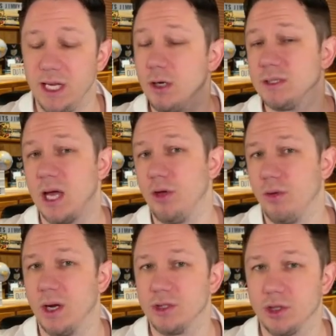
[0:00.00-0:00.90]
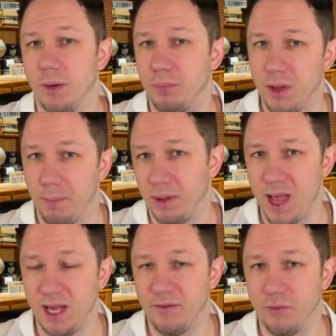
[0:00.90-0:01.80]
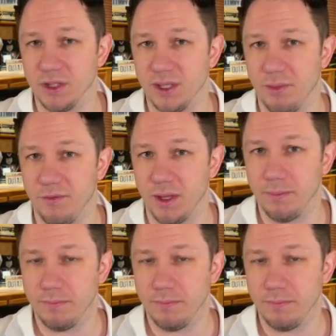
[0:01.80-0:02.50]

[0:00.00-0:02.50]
Here's how you kind of start applying for some of it.